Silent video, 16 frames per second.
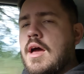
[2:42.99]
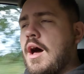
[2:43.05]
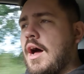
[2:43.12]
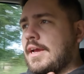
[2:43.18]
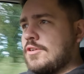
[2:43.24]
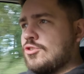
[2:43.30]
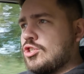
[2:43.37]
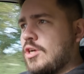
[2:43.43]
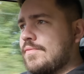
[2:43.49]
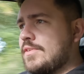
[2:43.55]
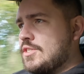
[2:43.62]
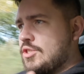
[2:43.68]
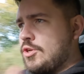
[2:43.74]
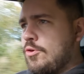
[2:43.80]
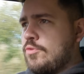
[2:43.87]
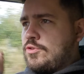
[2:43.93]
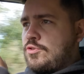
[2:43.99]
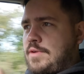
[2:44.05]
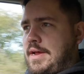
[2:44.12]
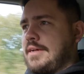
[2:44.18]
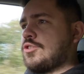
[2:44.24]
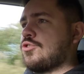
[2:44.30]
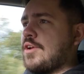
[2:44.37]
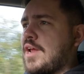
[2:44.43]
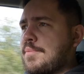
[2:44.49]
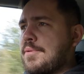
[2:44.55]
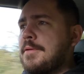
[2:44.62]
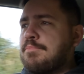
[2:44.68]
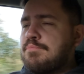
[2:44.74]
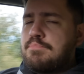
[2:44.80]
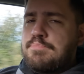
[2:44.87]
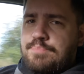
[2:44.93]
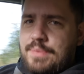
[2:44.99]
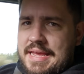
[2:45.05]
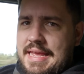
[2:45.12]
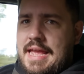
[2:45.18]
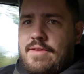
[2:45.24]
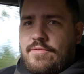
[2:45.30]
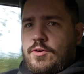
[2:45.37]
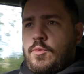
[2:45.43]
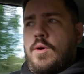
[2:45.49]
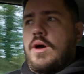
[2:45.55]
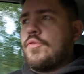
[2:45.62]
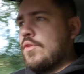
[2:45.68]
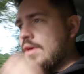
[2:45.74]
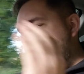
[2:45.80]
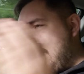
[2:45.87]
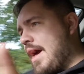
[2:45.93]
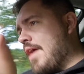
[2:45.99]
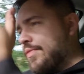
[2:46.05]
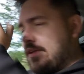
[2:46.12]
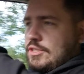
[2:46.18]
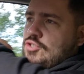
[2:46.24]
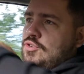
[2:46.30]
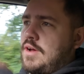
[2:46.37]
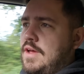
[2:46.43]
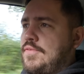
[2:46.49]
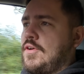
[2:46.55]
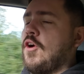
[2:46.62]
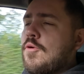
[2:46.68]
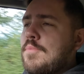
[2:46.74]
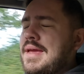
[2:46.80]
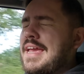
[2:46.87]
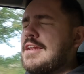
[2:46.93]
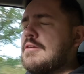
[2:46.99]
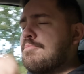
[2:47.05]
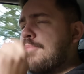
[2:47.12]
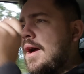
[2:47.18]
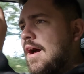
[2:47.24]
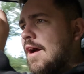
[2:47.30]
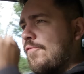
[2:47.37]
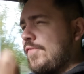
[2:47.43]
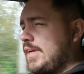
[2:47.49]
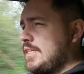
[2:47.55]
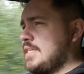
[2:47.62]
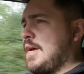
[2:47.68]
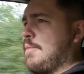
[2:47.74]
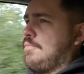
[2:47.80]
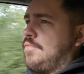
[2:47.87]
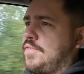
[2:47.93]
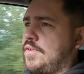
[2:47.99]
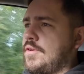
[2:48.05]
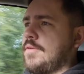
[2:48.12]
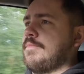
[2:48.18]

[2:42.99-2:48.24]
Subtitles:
I can drive this to the drag strip, beat everyone, and then drive home in perfect comfort.